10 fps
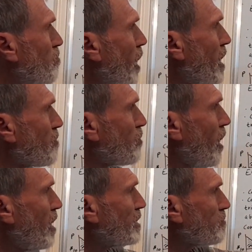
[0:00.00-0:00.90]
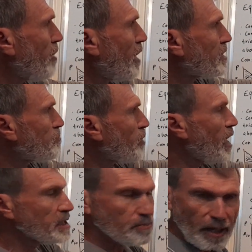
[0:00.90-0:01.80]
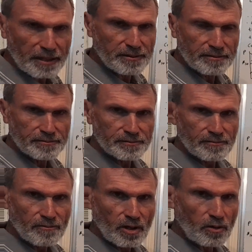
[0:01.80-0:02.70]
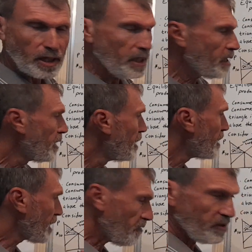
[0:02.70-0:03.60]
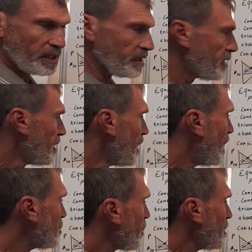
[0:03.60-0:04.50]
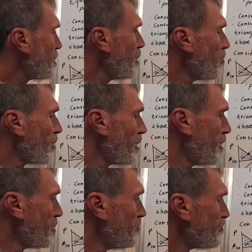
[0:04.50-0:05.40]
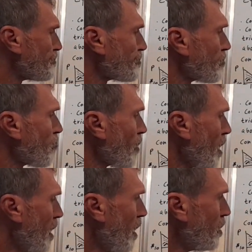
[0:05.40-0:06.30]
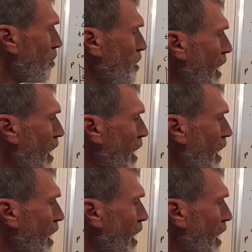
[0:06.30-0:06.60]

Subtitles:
buying price minus price paid. Okay, graphically, as you can see over here, the